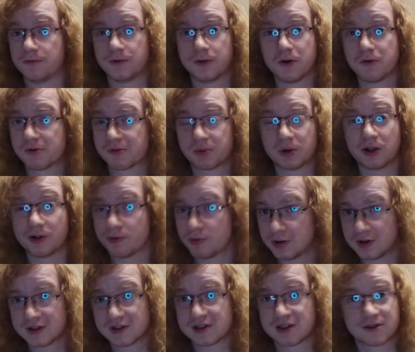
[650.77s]
those probably
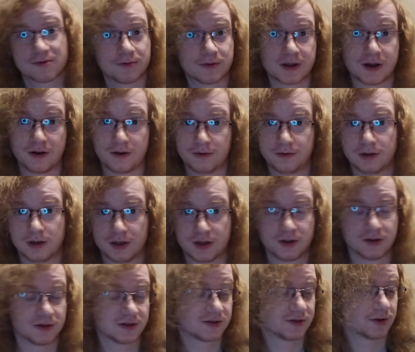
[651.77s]
wouldn't exist without
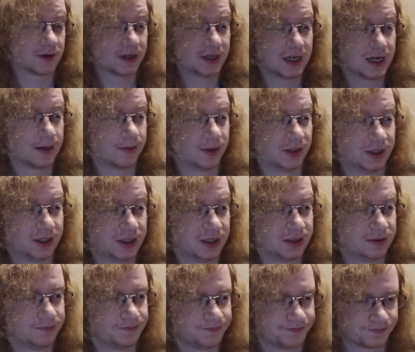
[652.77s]
Akira
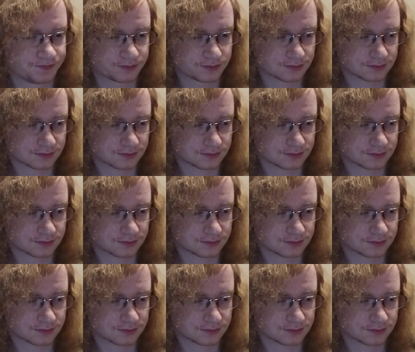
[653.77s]
Toriyama.